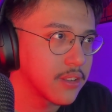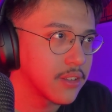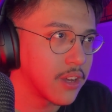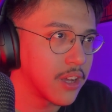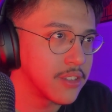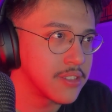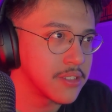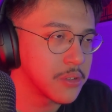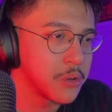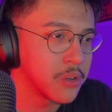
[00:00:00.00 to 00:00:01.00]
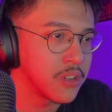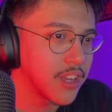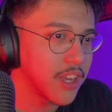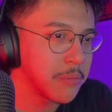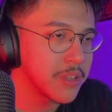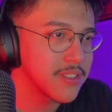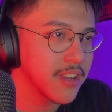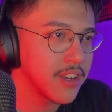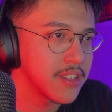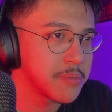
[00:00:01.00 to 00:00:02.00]
Oh, this is cool. I'm
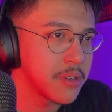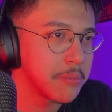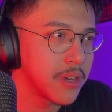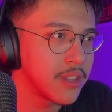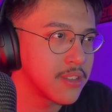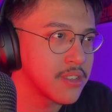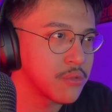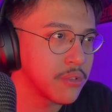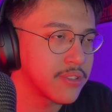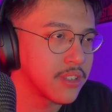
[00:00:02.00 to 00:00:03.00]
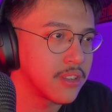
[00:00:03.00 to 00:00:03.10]
excited. It's been a minute since we've seen